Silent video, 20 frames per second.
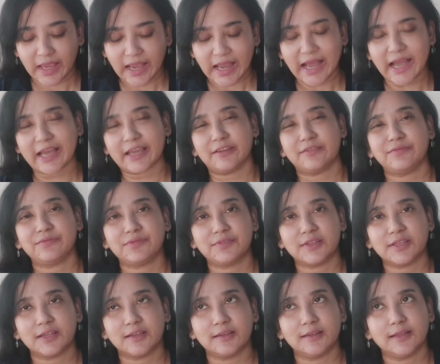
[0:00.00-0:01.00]
I
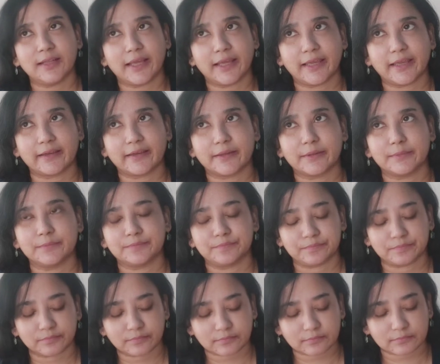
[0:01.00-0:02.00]
feel like
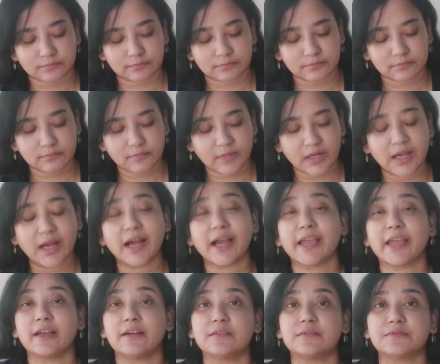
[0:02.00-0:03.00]
I
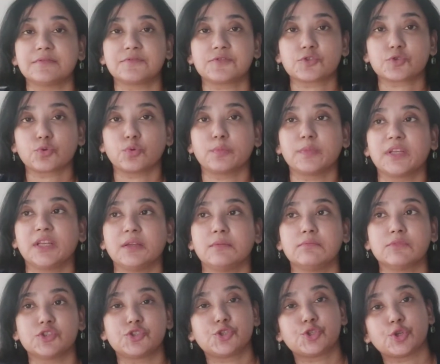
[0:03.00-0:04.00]
have so many
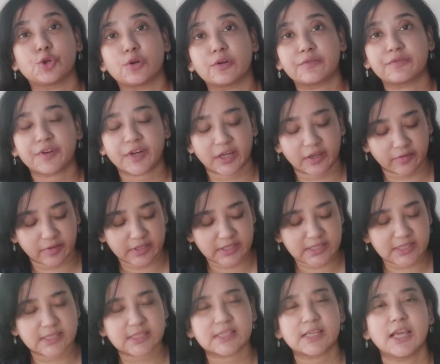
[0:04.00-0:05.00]
mature
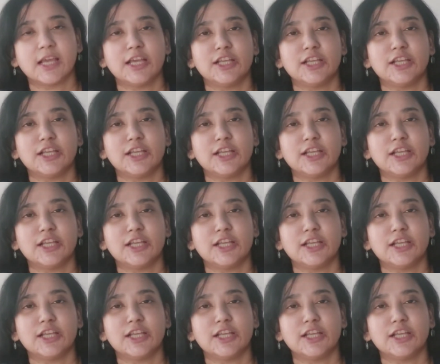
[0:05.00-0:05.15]
fragrances.